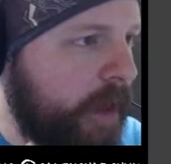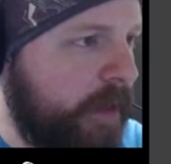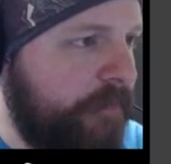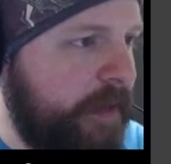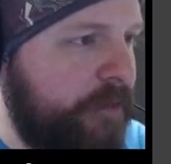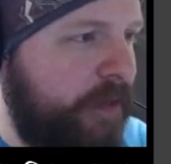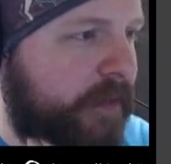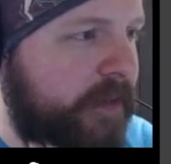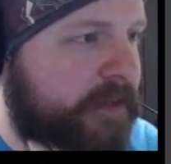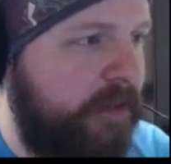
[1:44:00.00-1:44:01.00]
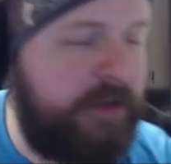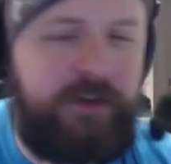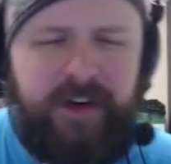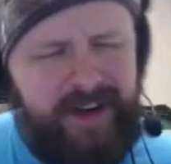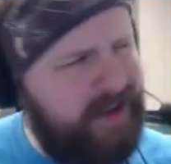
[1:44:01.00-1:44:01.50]
I got fathom drawing like this. I should
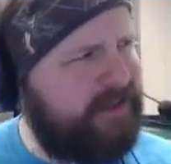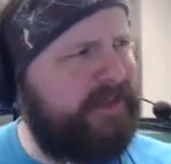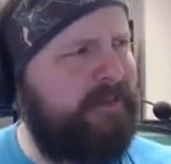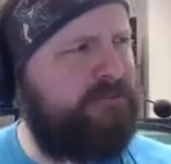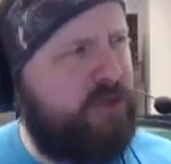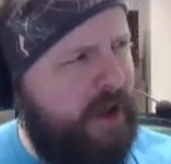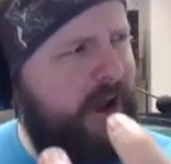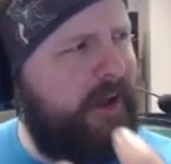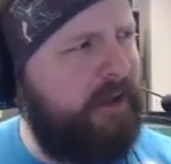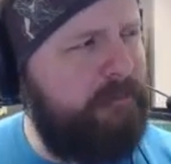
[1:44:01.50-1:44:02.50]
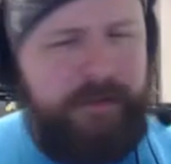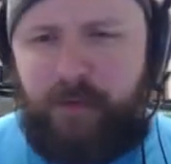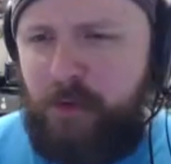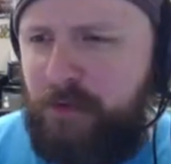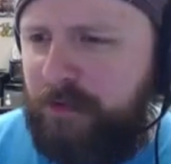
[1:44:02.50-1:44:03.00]
try. Yes! Try. Be
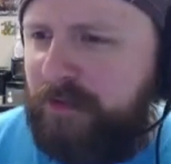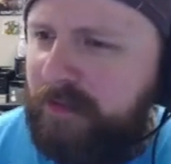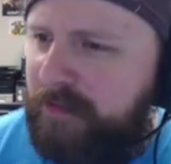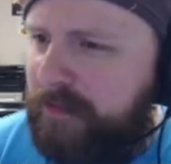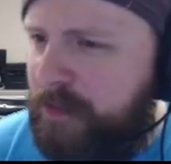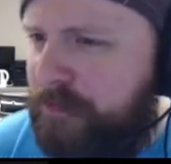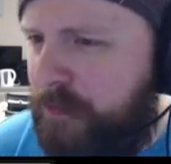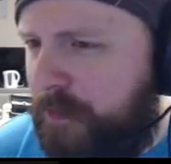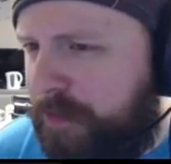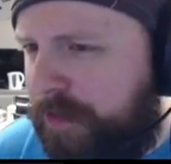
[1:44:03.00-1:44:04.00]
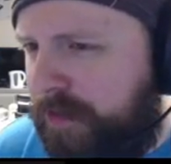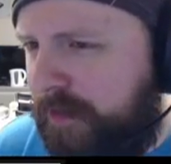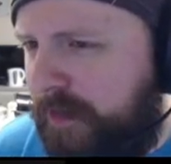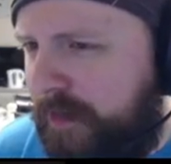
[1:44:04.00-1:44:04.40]
bold. Go forth.